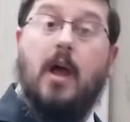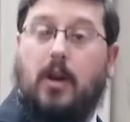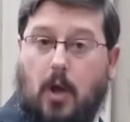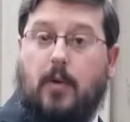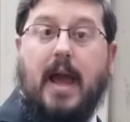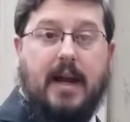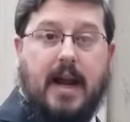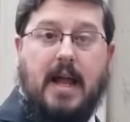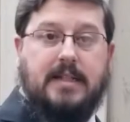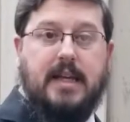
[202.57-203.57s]
located
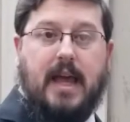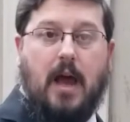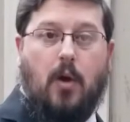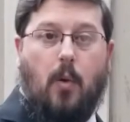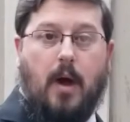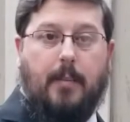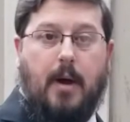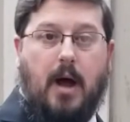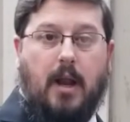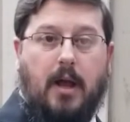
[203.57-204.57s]
at Tikal,
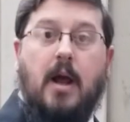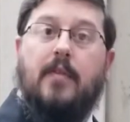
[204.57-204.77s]
Guatemala,